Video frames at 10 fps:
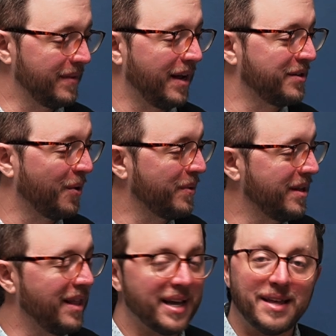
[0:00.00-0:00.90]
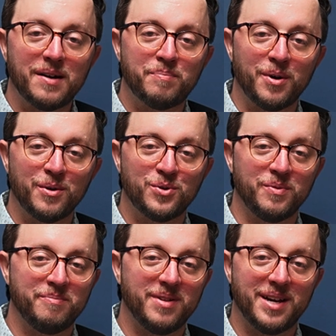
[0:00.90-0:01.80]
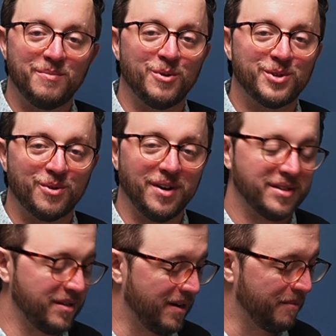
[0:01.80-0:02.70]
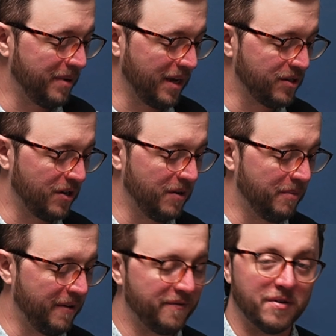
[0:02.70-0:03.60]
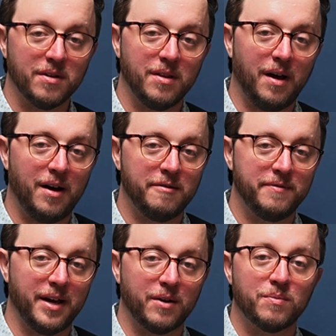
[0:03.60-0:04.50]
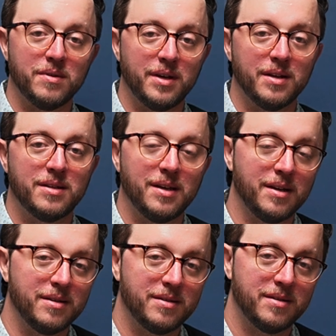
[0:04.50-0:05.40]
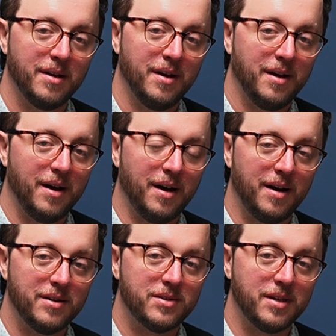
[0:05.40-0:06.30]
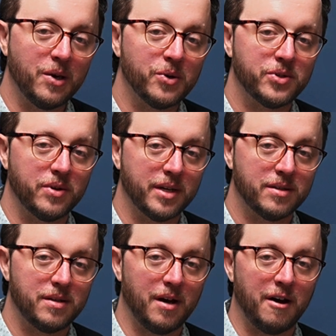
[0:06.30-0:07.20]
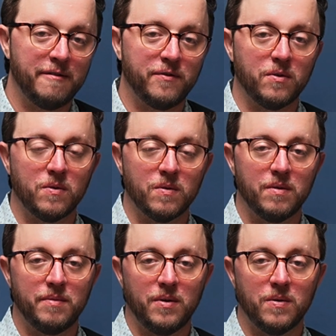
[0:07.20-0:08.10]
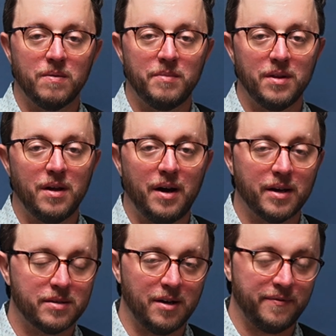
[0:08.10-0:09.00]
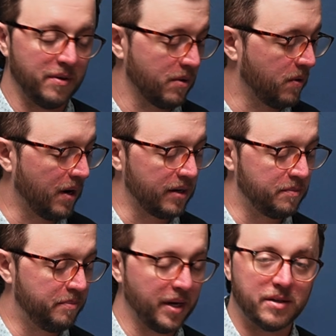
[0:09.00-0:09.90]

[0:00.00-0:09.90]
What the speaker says: don't really like that approach when playing more Scruggs style banjo, but for a lot of like really intense single string stuff or melodic stuff that requires big